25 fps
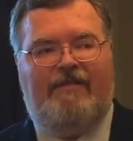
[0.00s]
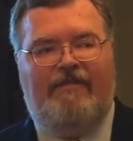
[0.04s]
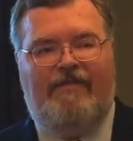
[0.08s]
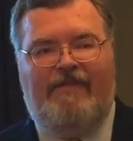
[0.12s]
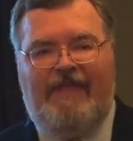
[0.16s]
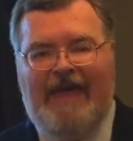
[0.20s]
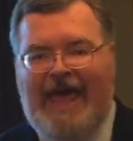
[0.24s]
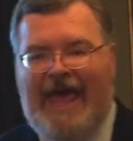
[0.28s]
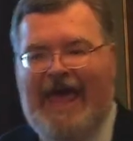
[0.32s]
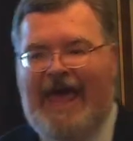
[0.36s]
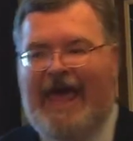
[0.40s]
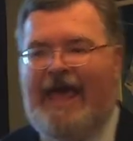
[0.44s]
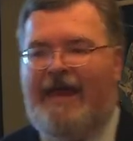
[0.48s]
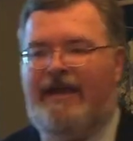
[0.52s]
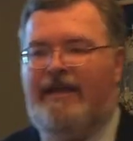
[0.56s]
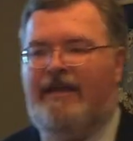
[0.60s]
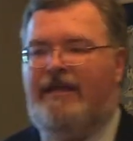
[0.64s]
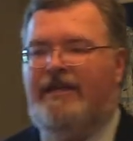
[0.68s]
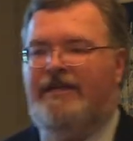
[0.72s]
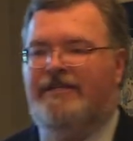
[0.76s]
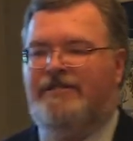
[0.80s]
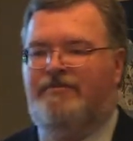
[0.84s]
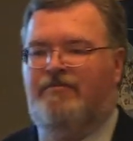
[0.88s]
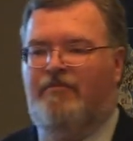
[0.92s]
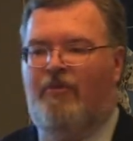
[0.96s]
That
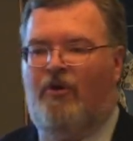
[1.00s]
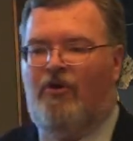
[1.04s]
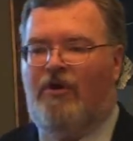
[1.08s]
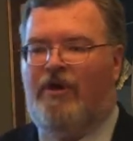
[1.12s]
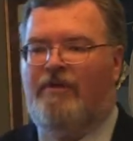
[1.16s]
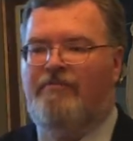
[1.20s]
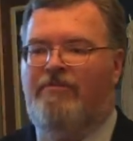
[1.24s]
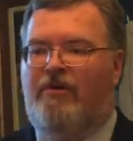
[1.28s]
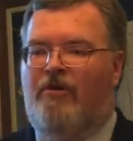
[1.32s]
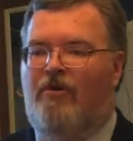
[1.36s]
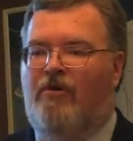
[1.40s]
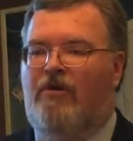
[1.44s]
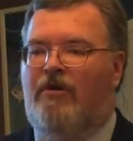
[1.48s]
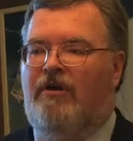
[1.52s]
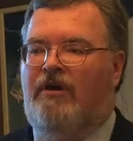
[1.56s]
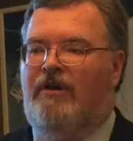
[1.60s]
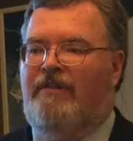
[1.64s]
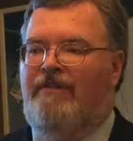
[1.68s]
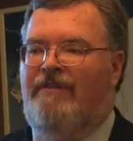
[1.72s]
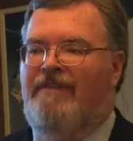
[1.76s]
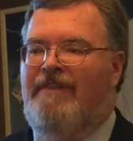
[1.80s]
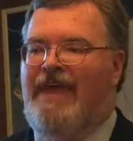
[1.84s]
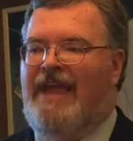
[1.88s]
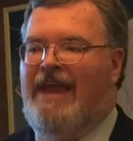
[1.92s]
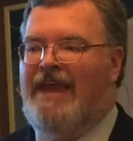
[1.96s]
is more
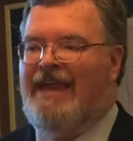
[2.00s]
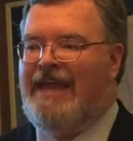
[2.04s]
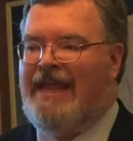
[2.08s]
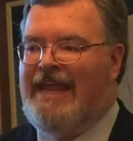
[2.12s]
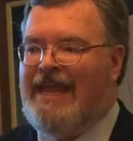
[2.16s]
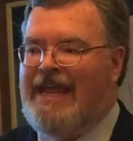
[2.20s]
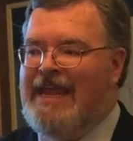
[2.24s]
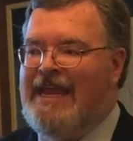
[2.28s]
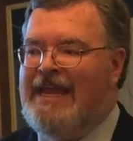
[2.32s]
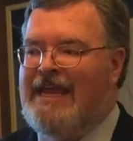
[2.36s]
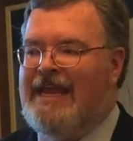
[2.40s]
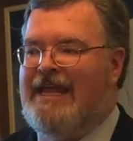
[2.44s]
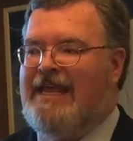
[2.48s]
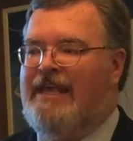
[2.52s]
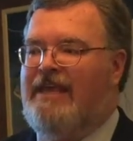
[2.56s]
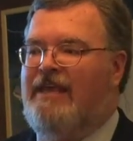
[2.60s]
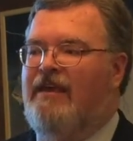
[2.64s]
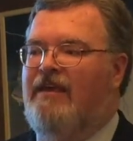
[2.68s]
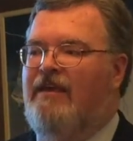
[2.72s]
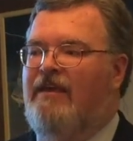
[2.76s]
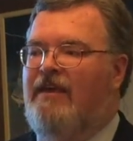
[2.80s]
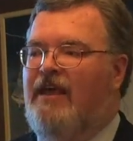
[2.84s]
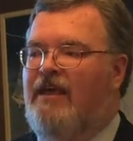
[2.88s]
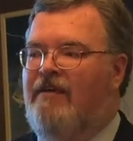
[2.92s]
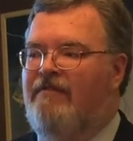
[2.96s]
important than any
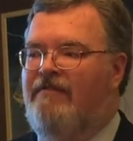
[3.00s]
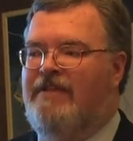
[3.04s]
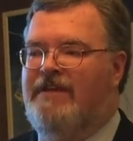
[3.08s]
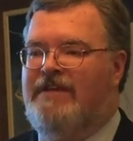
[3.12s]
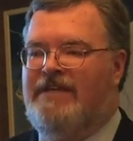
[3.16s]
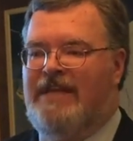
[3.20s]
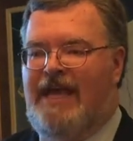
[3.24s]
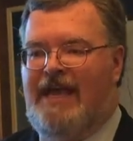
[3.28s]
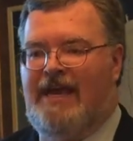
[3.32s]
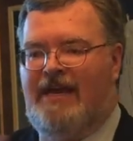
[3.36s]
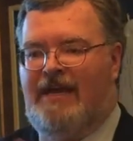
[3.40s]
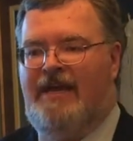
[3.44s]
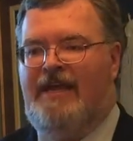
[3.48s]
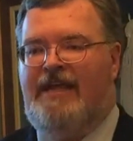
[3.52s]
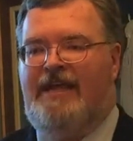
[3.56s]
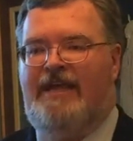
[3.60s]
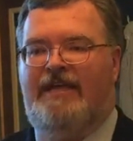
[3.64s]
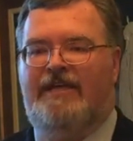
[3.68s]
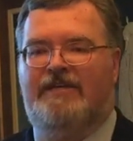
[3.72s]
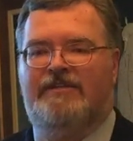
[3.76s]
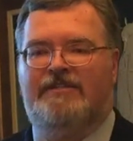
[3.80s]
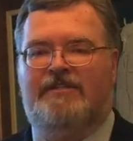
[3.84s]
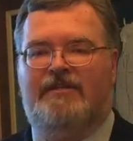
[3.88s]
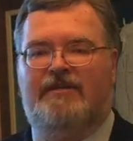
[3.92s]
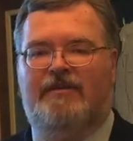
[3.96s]
of the
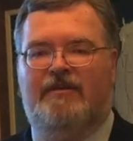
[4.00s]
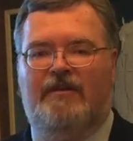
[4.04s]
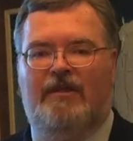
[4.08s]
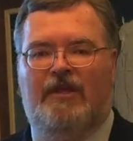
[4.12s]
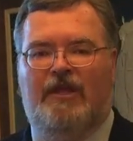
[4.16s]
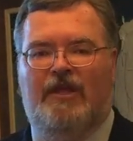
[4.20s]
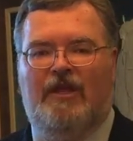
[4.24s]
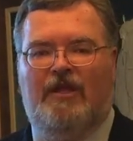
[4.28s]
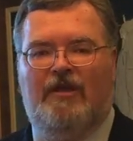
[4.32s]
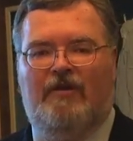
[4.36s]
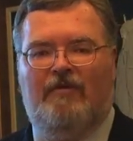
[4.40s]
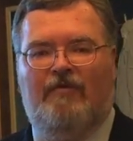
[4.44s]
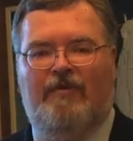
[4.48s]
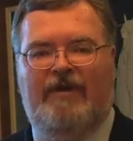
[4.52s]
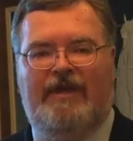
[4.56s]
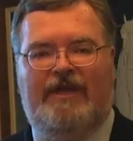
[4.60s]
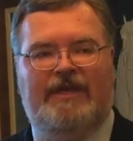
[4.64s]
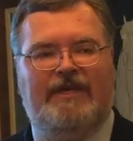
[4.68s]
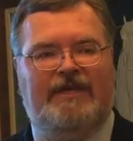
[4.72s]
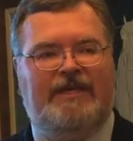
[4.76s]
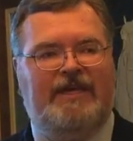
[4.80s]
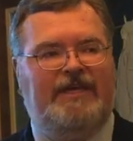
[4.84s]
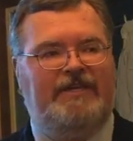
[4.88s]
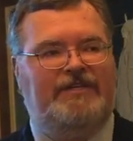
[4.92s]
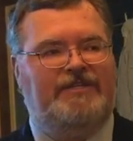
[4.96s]
techniques we
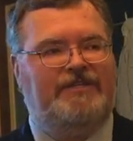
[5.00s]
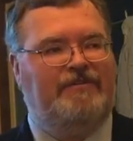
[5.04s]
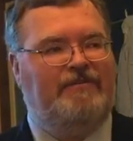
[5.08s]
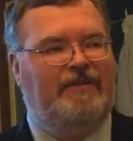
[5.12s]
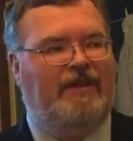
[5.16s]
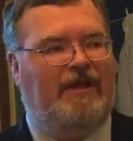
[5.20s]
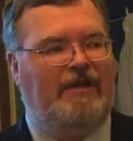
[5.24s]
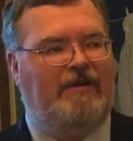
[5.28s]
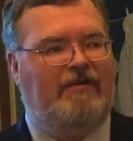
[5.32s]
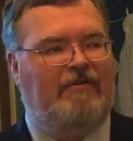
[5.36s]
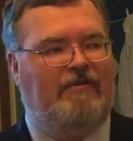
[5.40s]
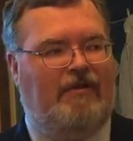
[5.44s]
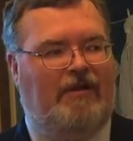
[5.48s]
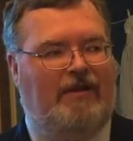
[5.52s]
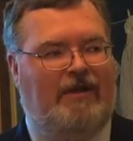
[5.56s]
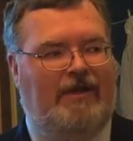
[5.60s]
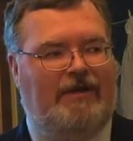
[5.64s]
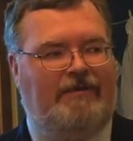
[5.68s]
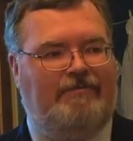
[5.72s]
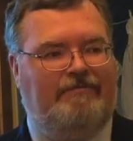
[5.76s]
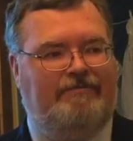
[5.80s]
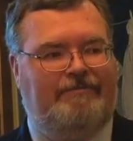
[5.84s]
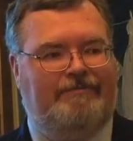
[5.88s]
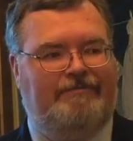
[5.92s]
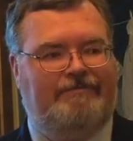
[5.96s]
can teach you later on.
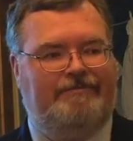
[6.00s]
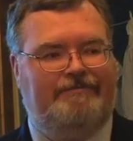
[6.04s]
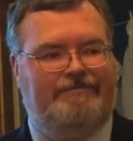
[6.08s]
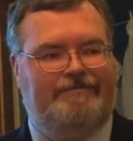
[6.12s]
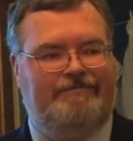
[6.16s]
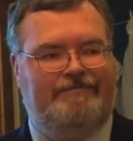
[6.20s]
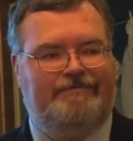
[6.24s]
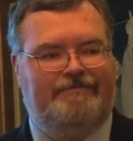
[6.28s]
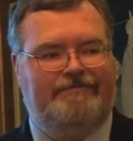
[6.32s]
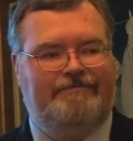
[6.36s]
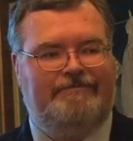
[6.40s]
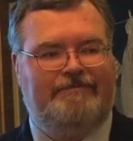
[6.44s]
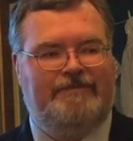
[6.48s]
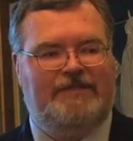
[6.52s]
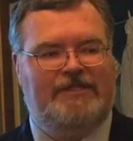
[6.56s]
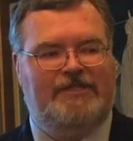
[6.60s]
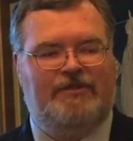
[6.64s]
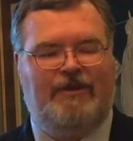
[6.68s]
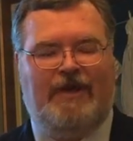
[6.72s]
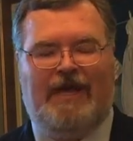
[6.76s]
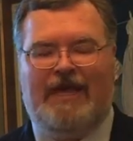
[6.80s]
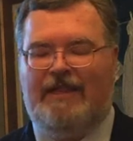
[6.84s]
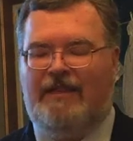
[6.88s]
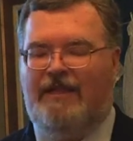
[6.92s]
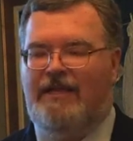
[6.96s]

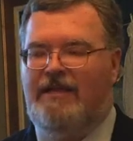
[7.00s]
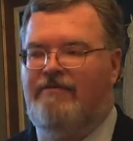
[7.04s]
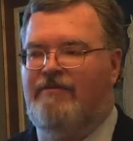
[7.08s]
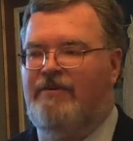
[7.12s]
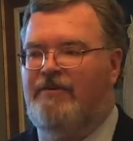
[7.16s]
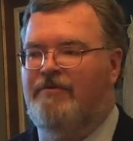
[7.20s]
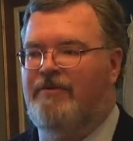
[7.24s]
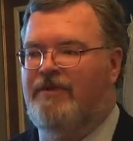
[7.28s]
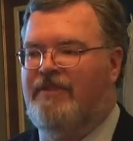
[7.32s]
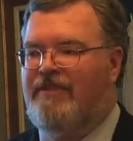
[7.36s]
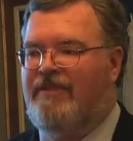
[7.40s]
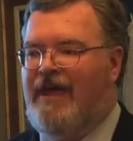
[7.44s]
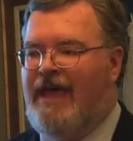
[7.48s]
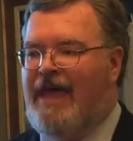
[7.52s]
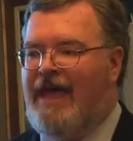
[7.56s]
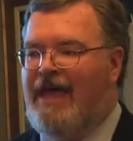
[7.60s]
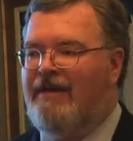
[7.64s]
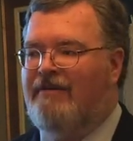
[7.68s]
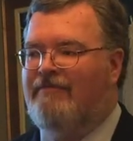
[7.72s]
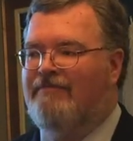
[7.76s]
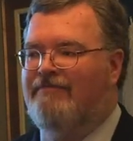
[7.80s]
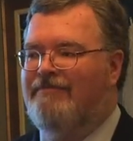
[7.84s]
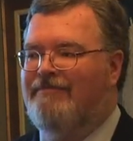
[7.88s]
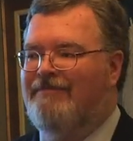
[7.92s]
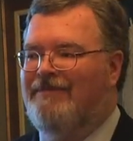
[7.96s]
So I leave you with
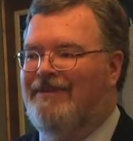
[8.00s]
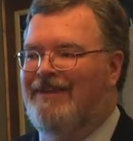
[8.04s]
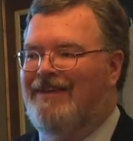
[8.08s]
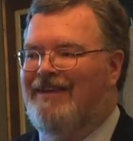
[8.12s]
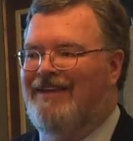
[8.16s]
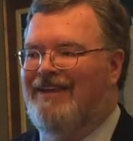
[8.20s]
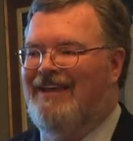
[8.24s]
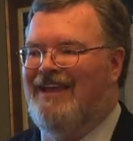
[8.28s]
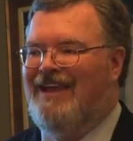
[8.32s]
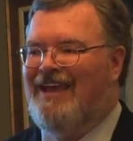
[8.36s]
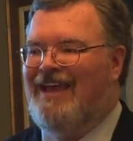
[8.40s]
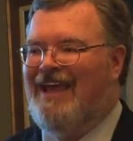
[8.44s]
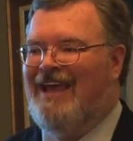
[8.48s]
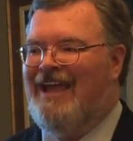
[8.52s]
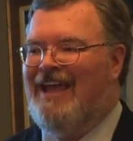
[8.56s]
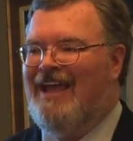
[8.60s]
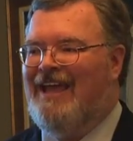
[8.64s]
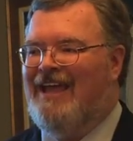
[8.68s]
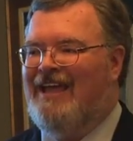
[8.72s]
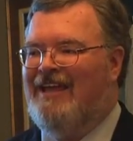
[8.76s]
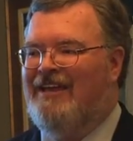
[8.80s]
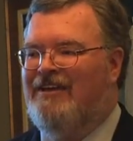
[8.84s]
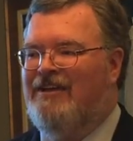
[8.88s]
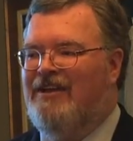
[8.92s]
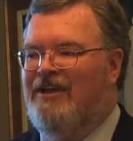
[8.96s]
that,
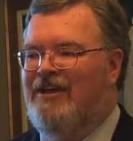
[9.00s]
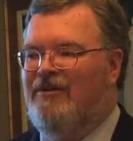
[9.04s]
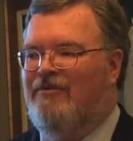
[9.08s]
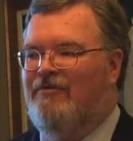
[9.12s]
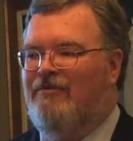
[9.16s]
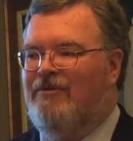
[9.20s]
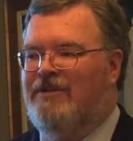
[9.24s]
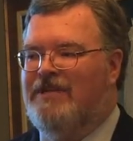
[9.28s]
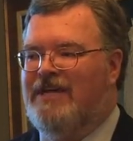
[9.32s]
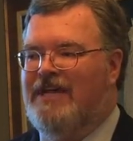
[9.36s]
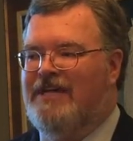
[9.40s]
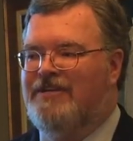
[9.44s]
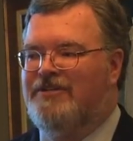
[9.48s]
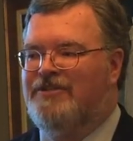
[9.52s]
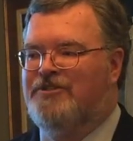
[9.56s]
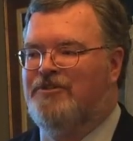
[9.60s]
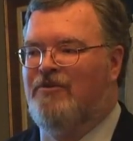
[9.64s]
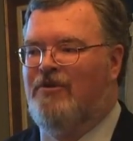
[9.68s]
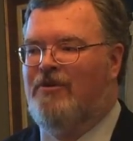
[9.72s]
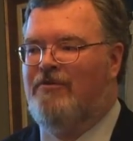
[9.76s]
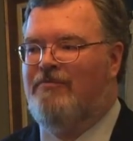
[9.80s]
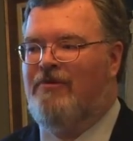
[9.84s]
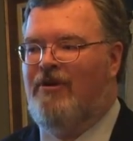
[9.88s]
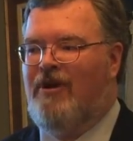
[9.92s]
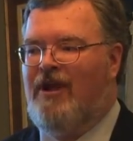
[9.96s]
and we'll take a
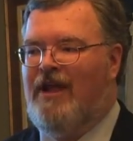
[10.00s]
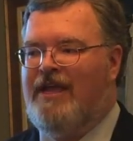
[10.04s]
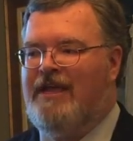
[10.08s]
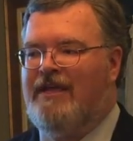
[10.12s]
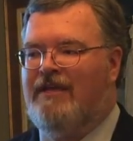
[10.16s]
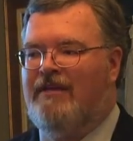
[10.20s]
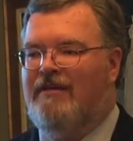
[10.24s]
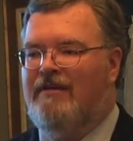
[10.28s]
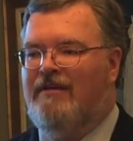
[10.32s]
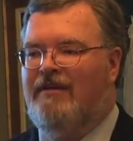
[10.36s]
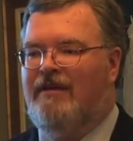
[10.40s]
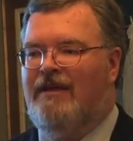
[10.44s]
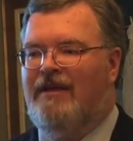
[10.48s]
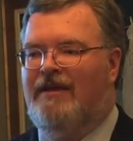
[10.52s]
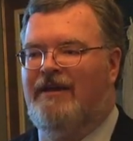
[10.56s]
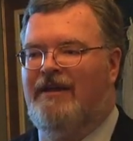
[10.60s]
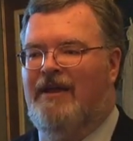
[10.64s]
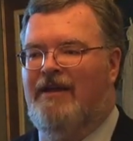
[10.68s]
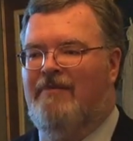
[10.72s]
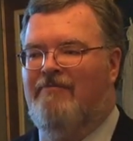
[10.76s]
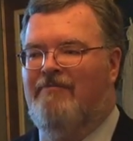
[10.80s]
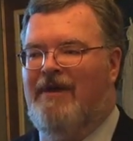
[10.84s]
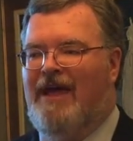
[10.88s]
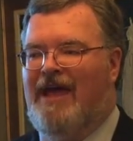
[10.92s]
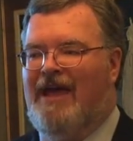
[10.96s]
short break and
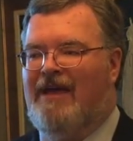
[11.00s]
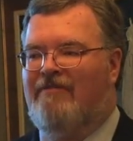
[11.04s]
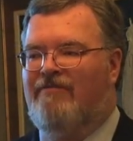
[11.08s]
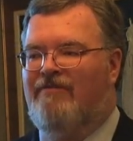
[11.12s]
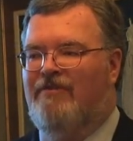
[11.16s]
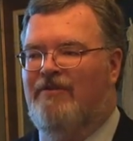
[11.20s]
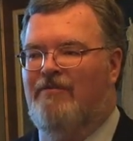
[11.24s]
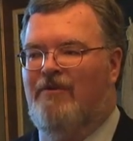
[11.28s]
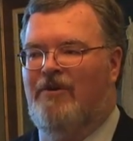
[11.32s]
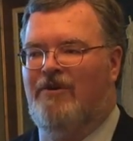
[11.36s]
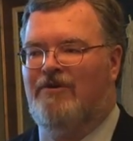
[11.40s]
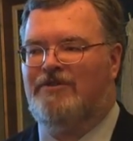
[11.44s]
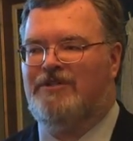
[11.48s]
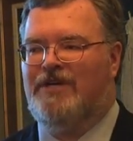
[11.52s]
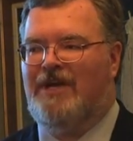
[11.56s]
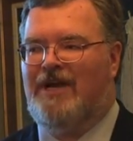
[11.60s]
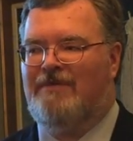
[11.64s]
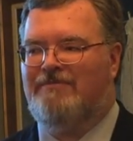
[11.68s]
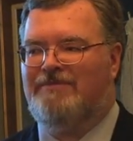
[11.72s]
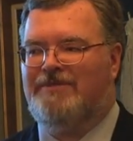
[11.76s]
come back for the workshops.